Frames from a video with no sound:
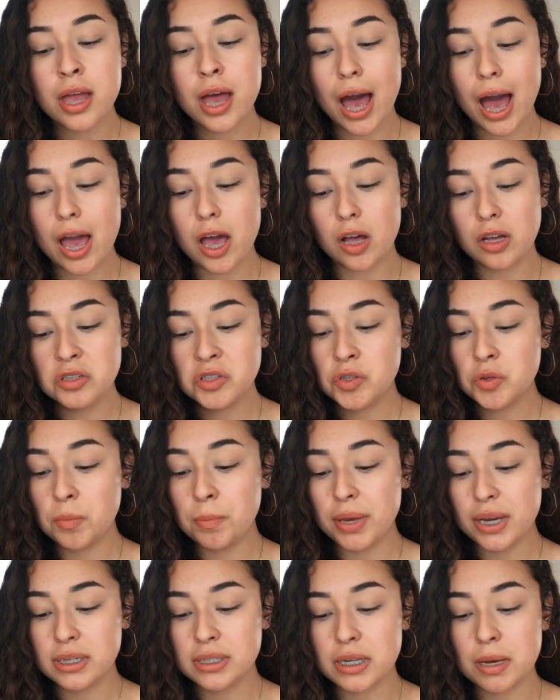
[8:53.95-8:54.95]
I also
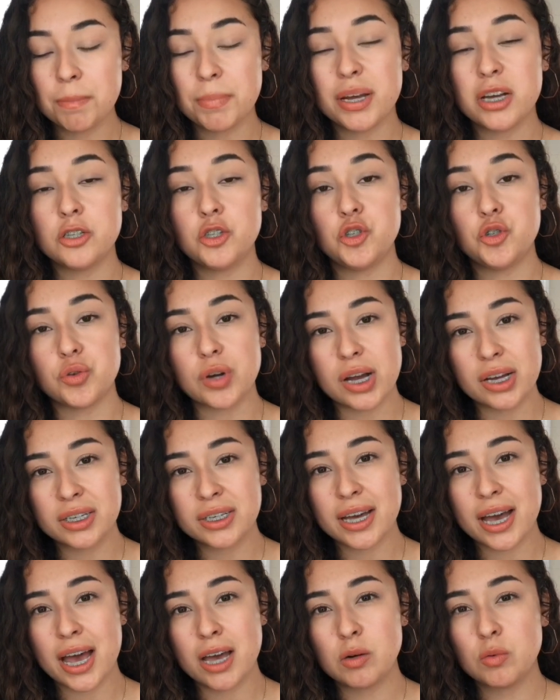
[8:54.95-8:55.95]
picked up a drug
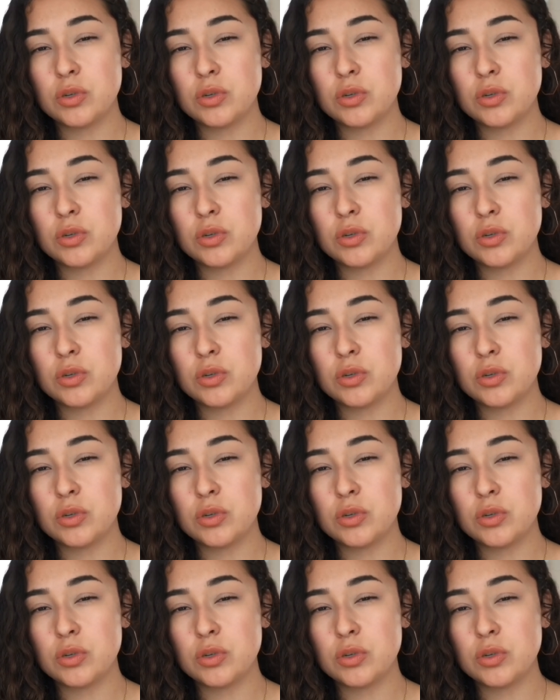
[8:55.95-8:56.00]
guide,